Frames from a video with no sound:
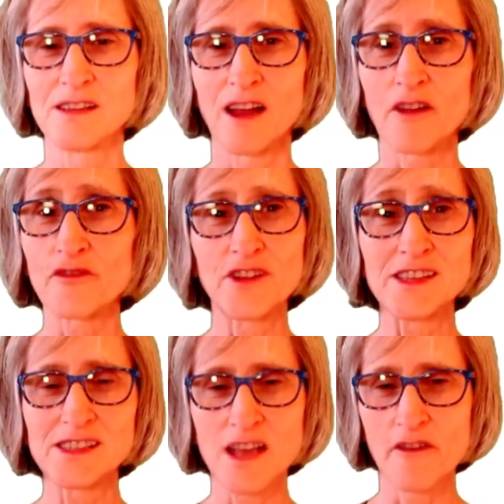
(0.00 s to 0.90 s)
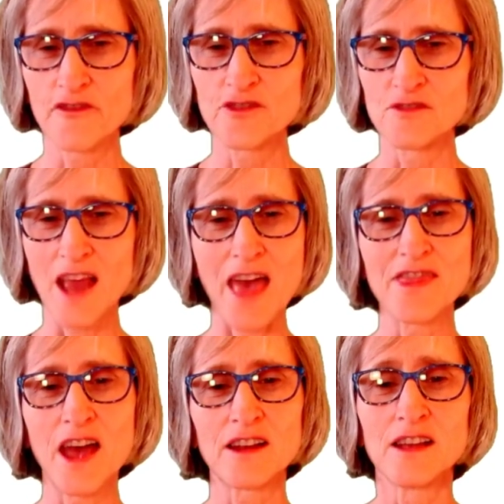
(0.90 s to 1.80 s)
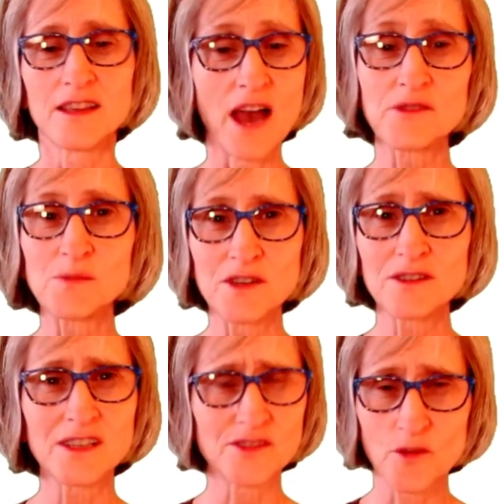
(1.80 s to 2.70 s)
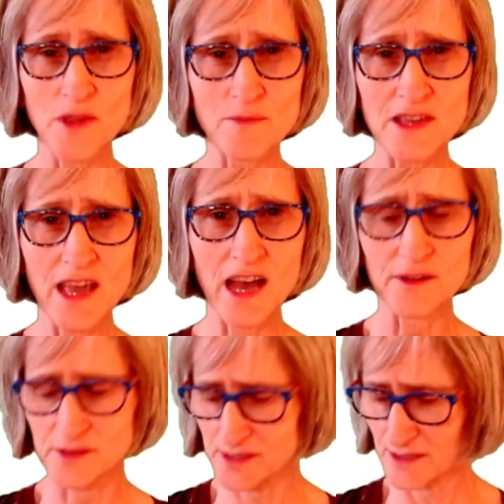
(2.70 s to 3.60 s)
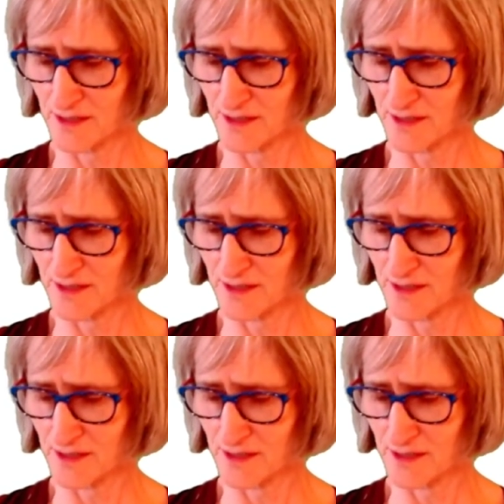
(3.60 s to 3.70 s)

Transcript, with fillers: are friends, not food, and that cow's milk is for baby cows,